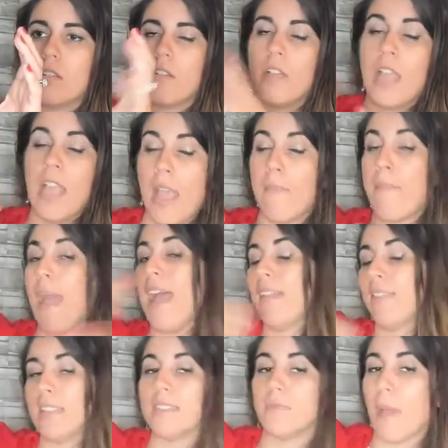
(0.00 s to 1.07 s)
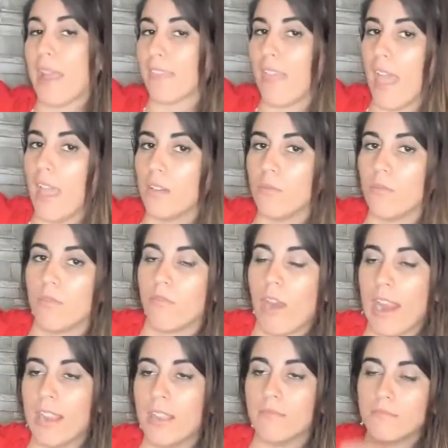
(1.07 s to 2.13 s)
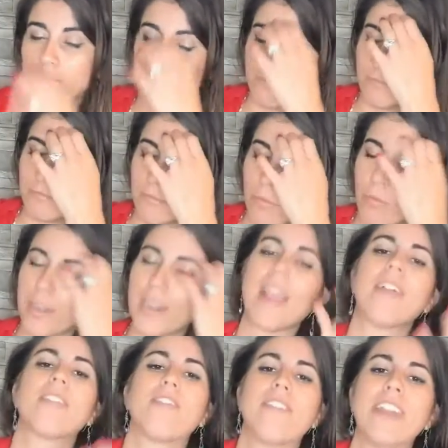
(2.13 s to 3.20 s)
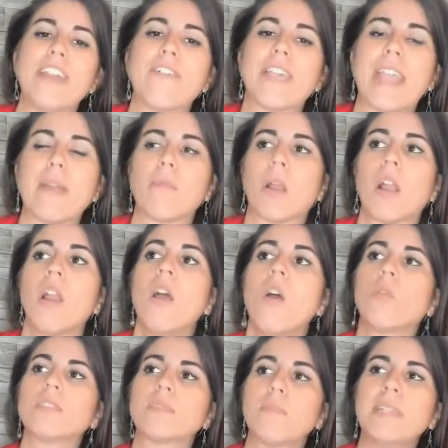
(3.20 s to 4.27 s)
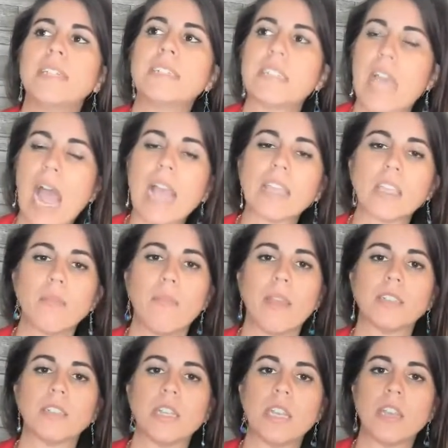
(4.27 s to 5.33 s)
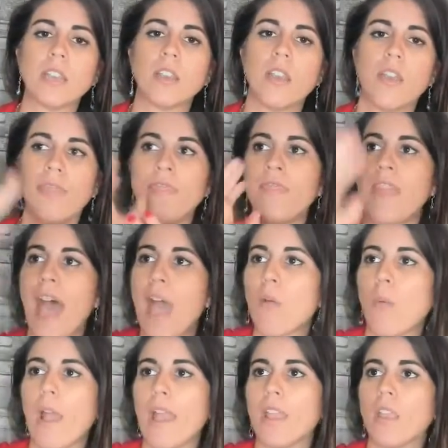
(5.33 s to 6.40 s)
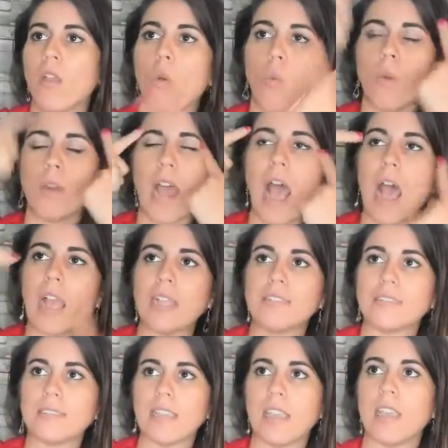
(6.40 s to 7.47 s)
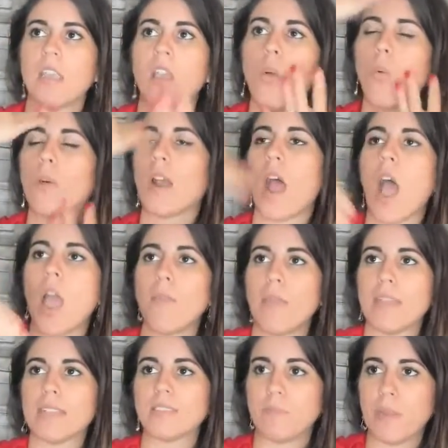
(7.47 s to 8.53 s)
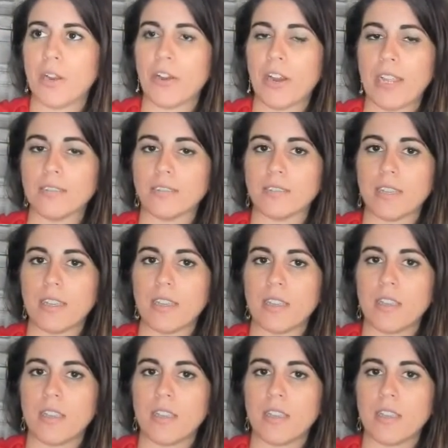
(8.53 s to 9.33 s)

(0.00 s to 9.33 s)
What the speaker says: at least back then, right, when I had the video camera, was me documenting that way what I see, what I'm experiencing.